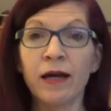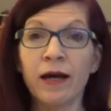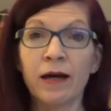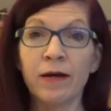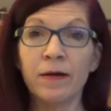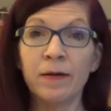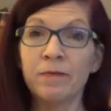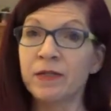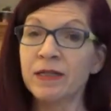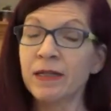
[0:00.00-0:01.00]

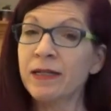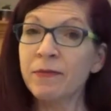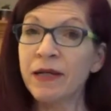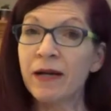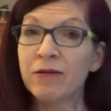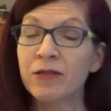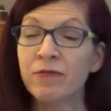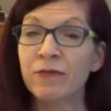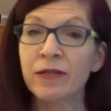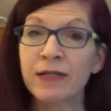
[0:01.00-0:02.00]
just clipping out
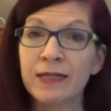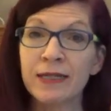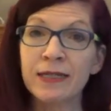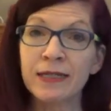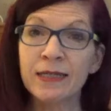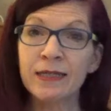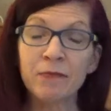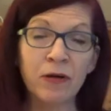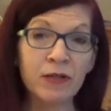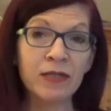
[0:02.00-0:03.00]
different sentences and
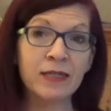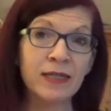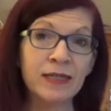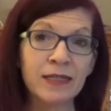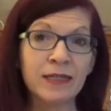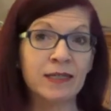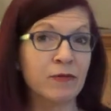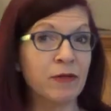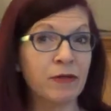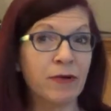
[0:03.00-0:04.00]
parts of sentences and
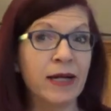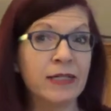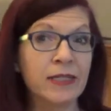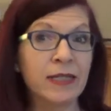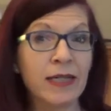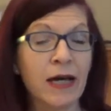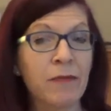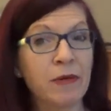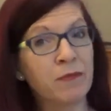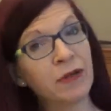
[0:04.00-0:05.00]
rearranging
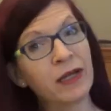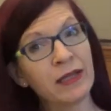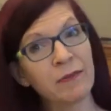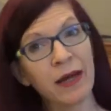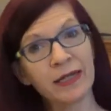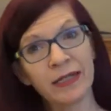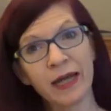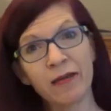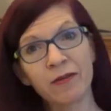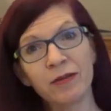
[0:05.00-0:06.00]
them and putting them back
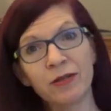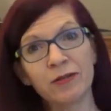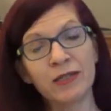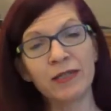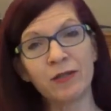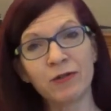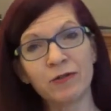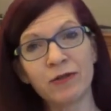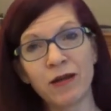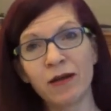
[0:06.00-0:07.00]
together and using
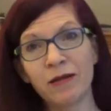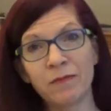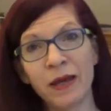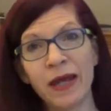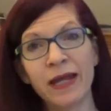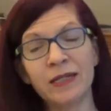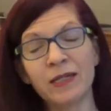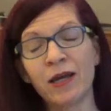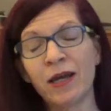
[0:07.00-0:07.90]
those on a page.